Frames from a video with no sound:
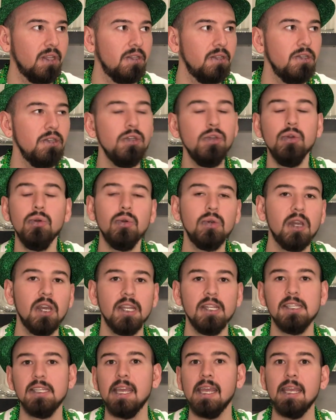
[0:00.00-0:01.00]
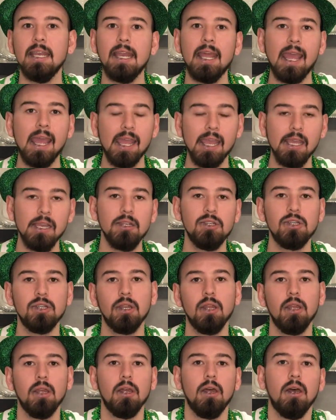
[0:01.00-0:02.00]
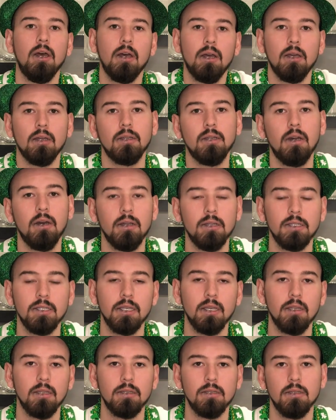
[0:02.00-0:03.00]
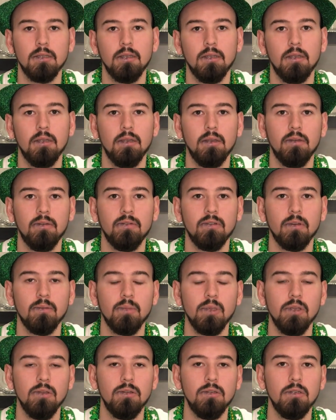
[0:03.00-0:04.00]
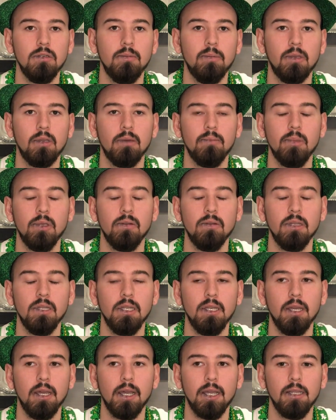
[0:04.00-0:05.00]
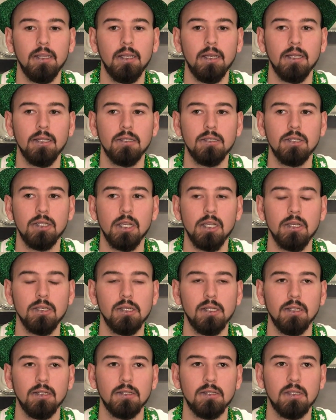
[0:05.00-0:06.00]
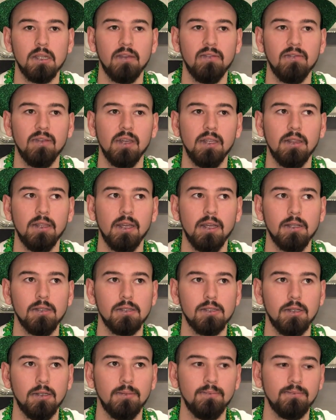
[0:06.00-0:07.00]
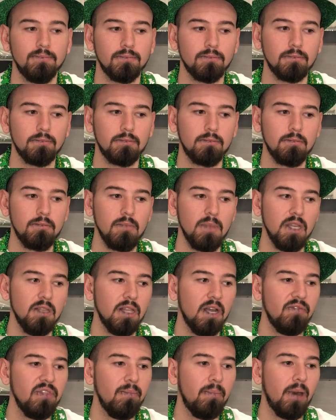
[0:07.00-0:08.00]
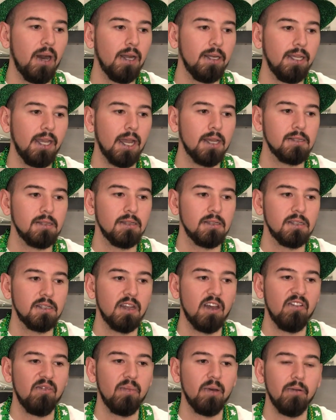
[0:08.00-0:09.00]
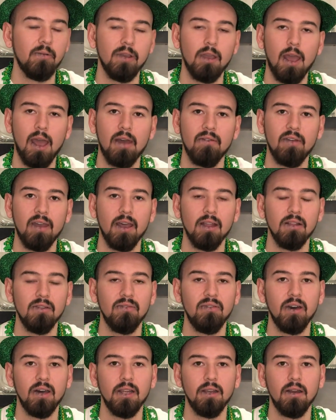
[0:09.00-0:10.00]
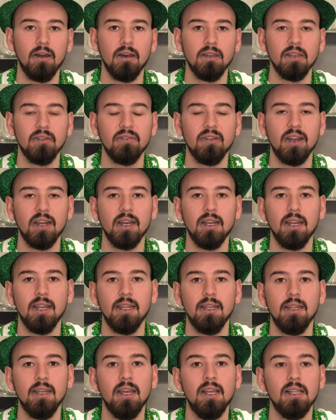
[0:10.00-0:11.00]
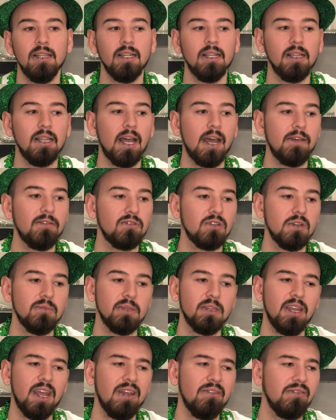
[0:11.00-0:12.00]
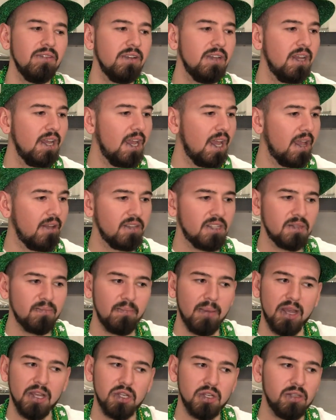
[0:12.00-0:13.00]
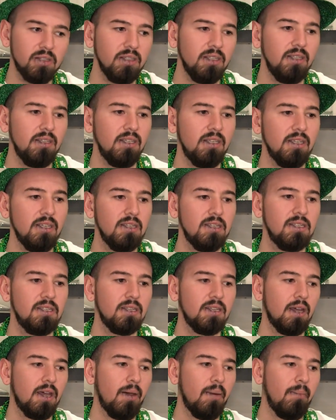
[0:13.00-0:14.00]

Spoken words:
new day and age content from YouTube community guidelines changing and stuff like that. So love the podcast and stuff, but we have hella fun on the Friday night lit live streams, and especially these